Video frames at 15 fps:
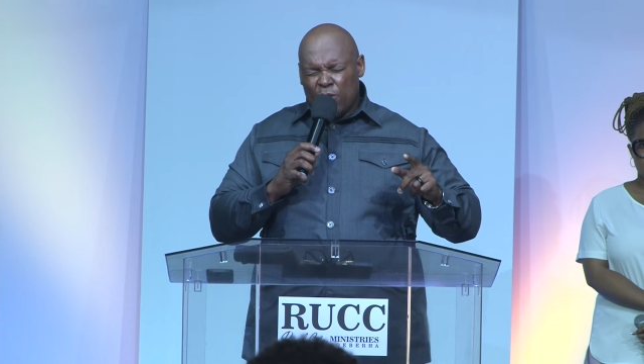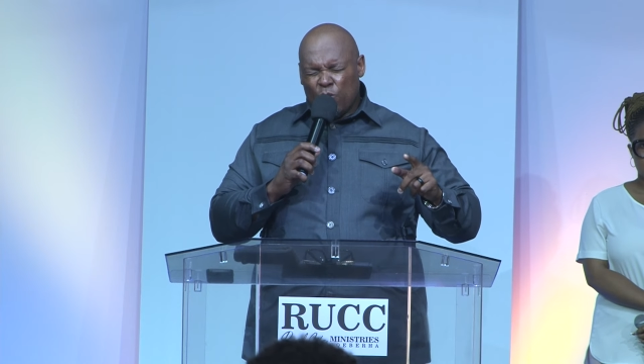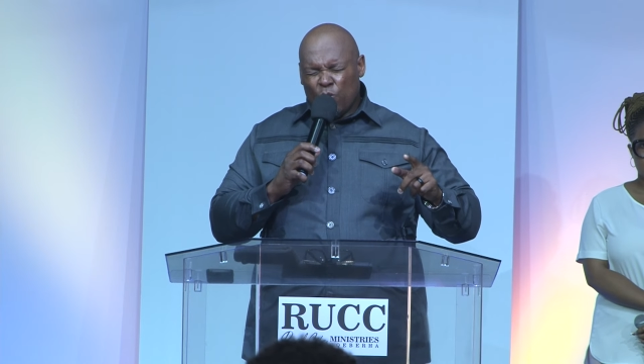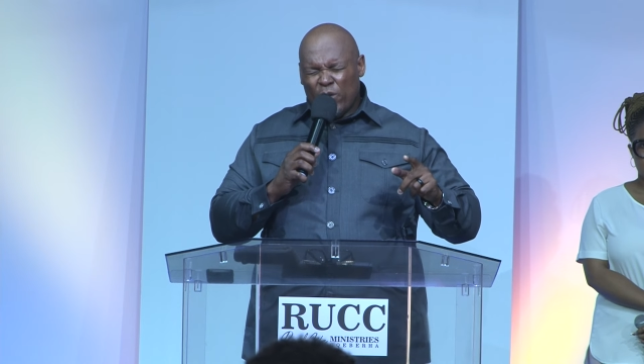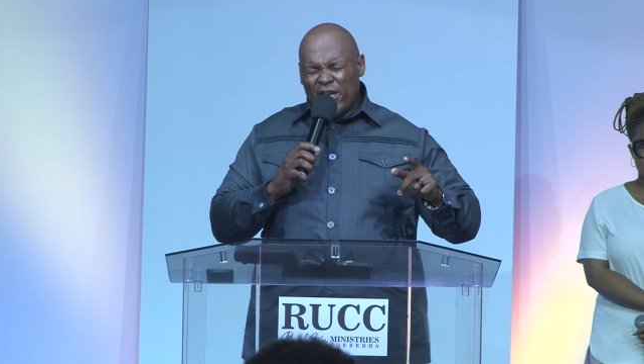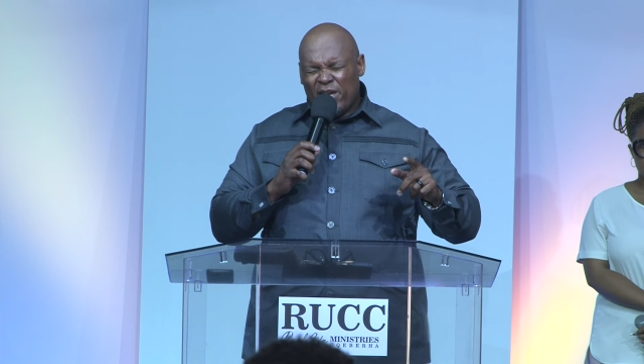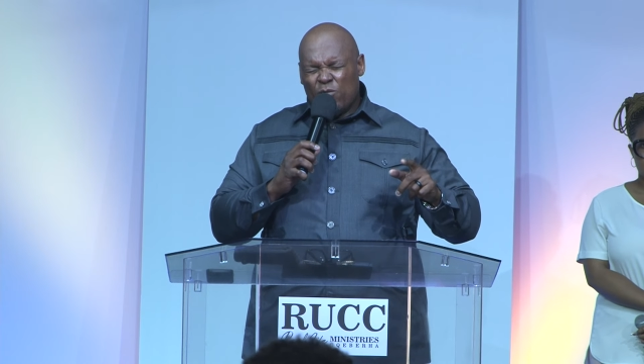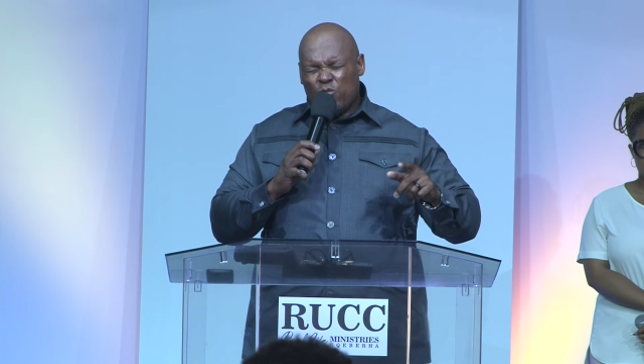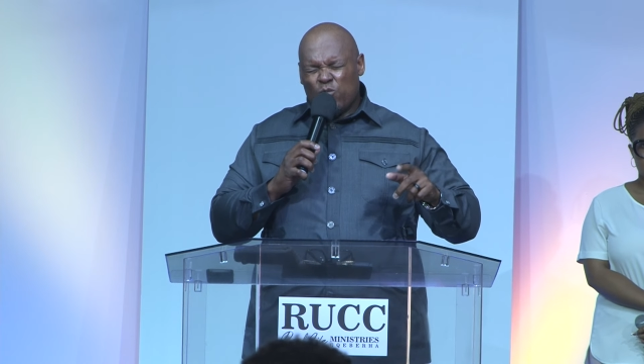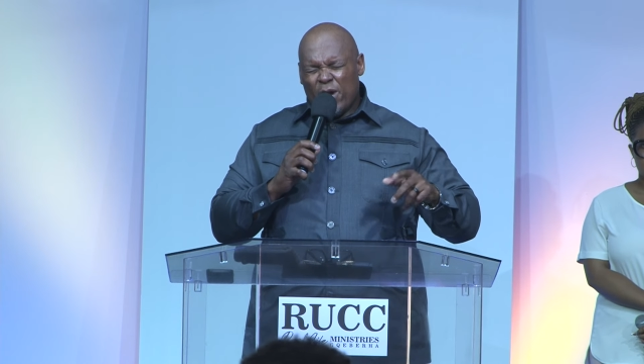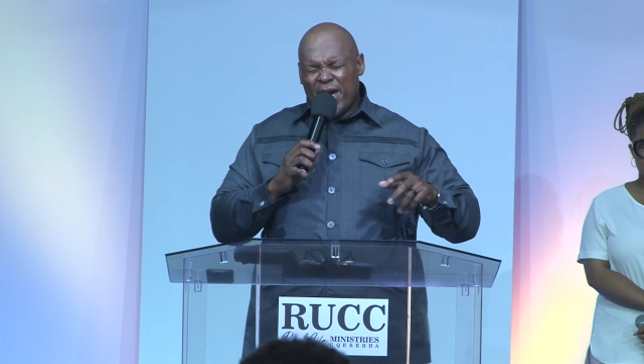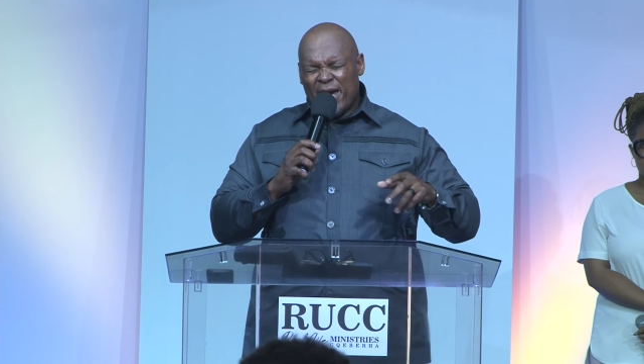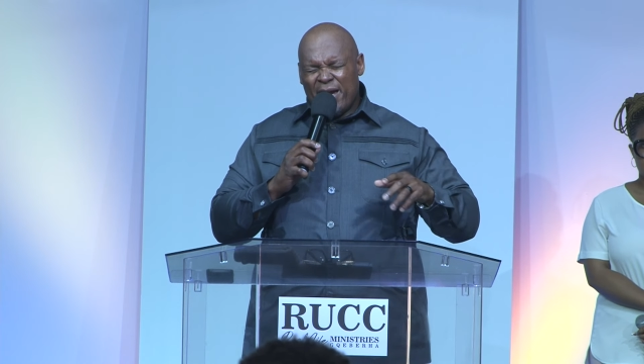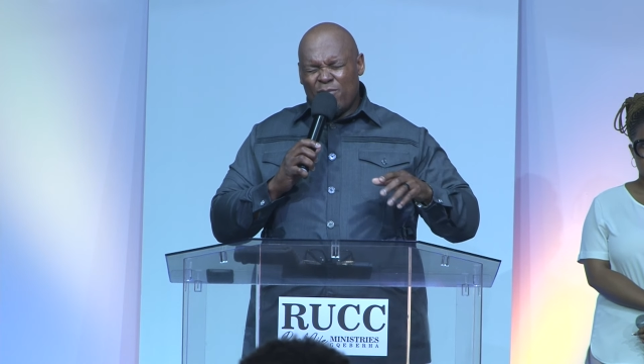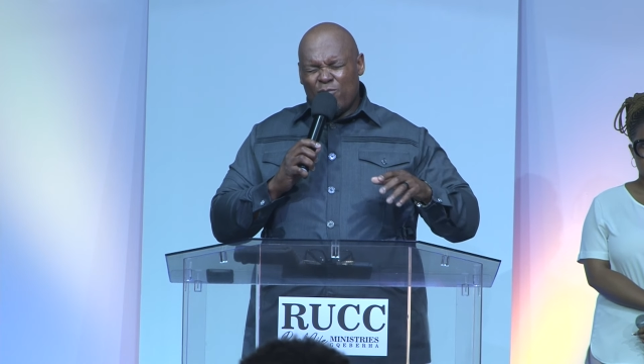We
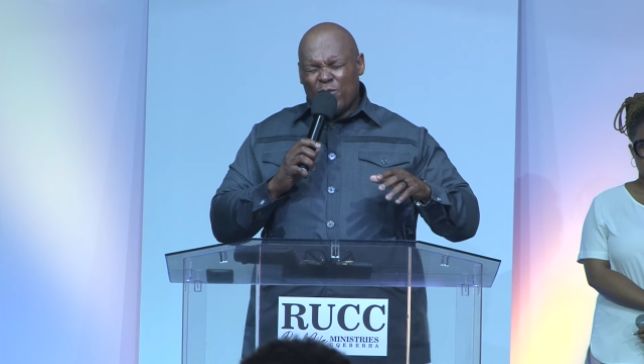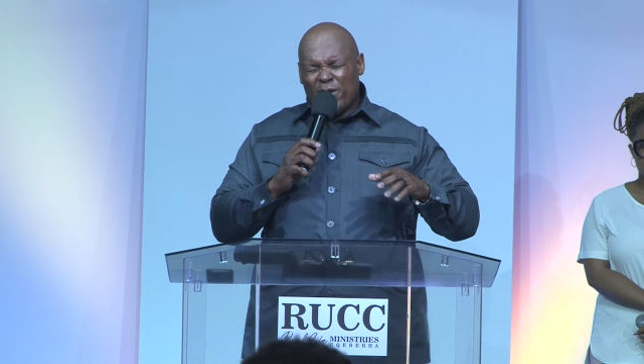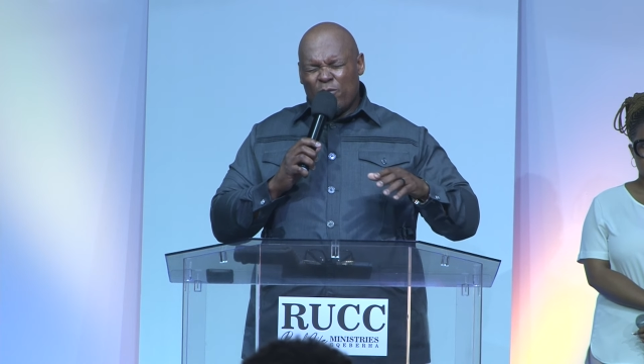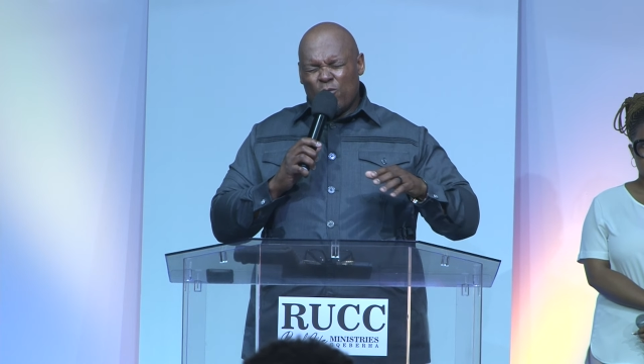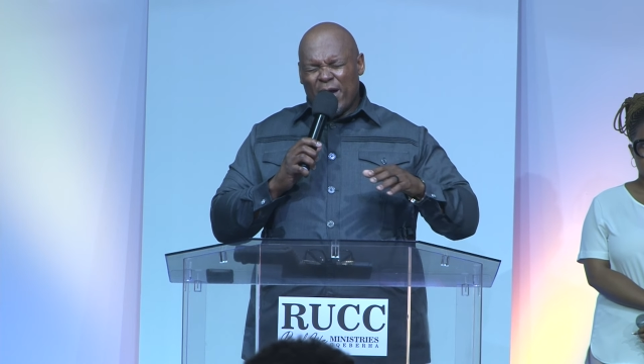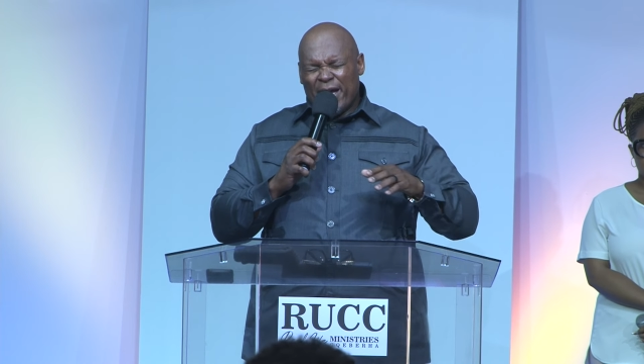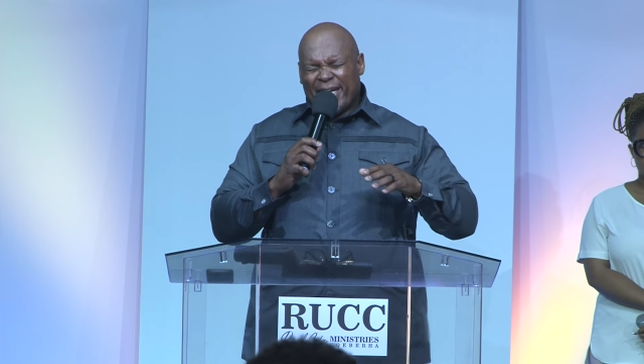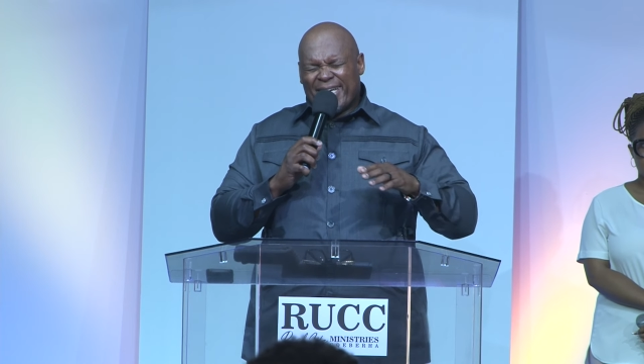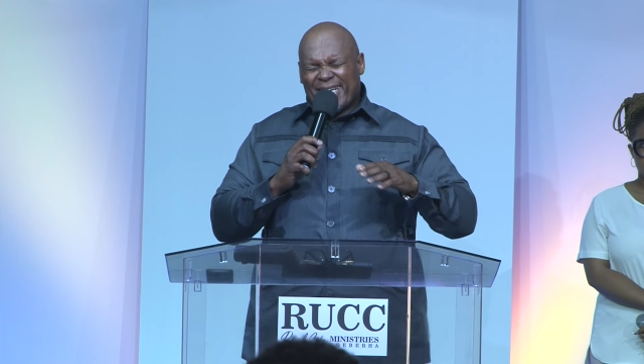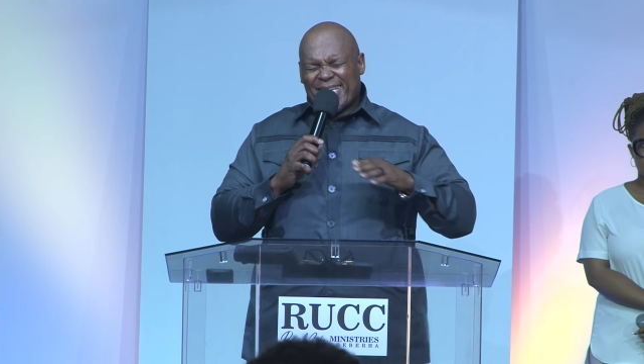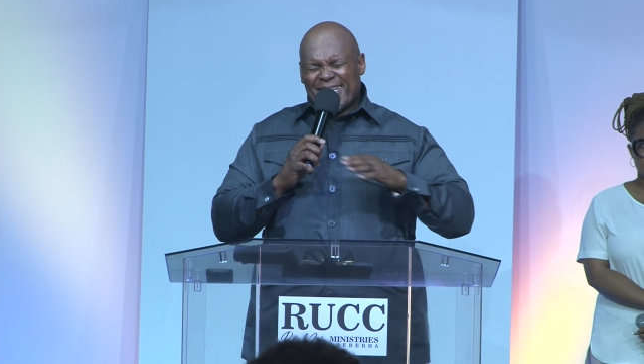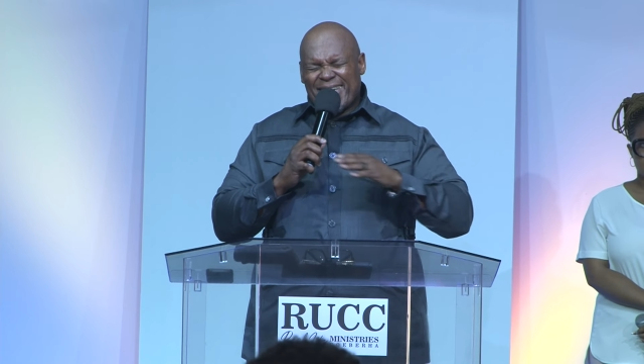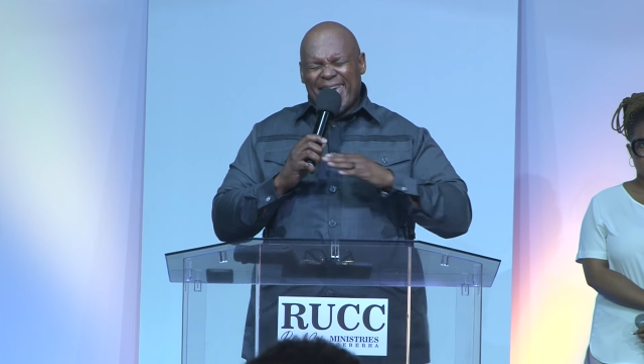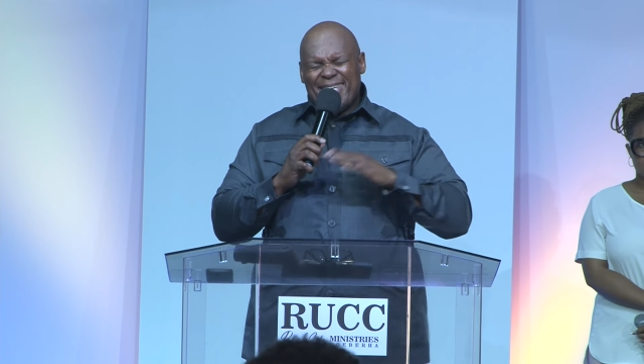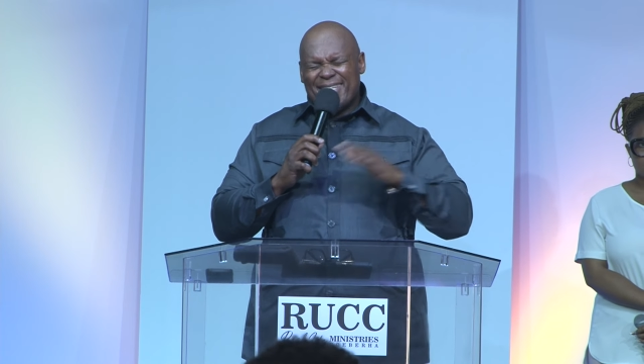were, we were
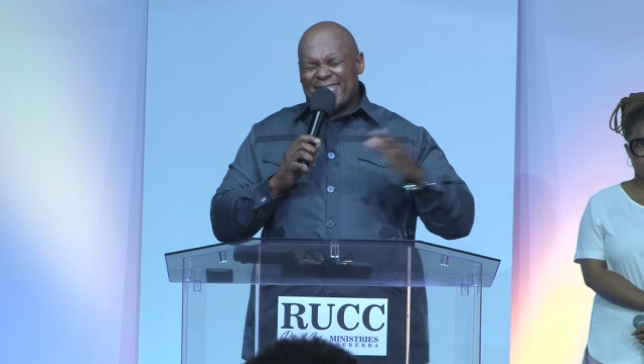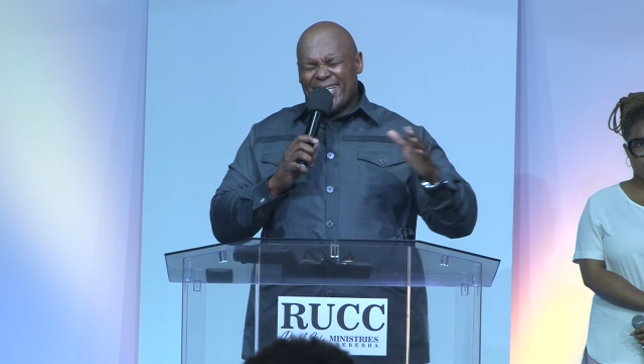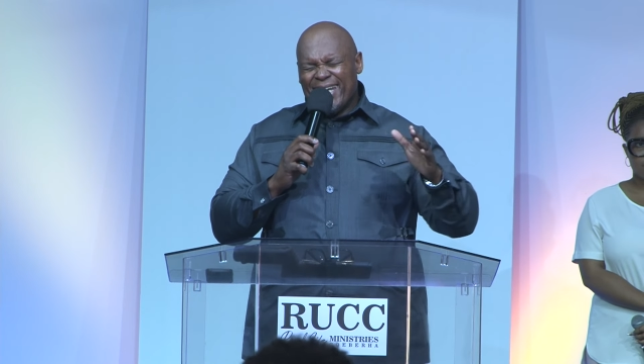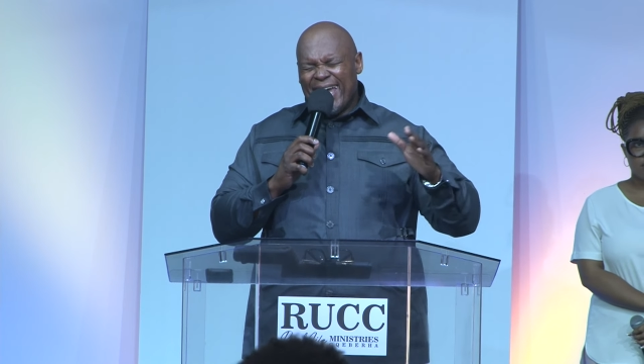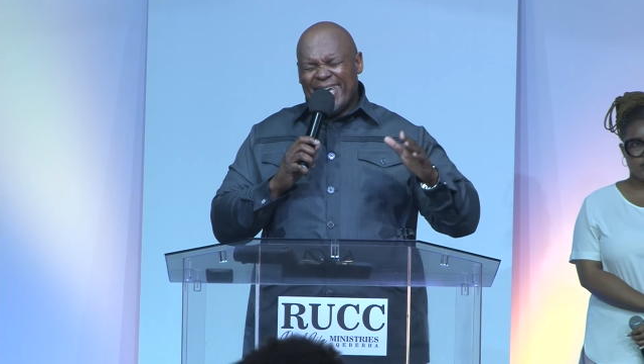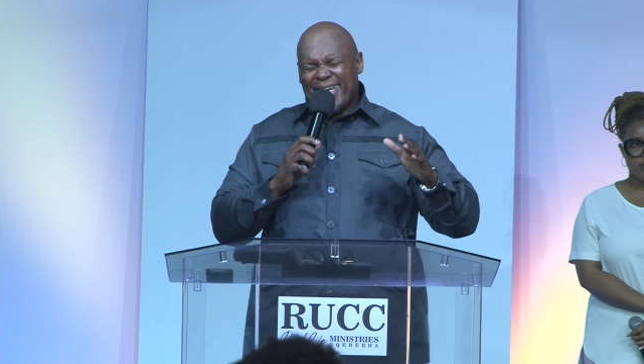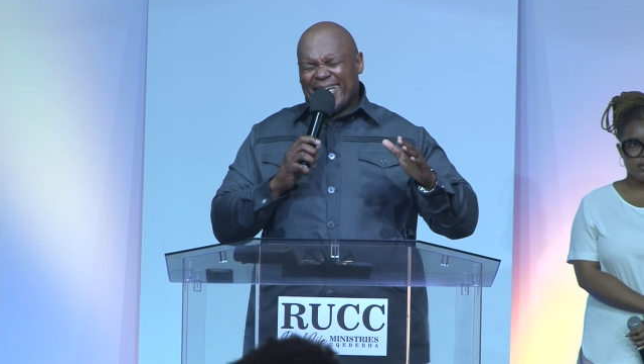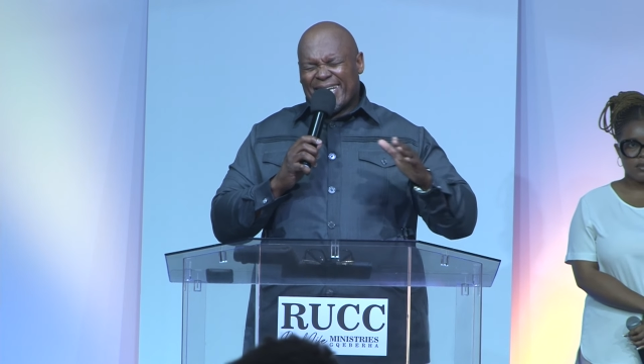crazy like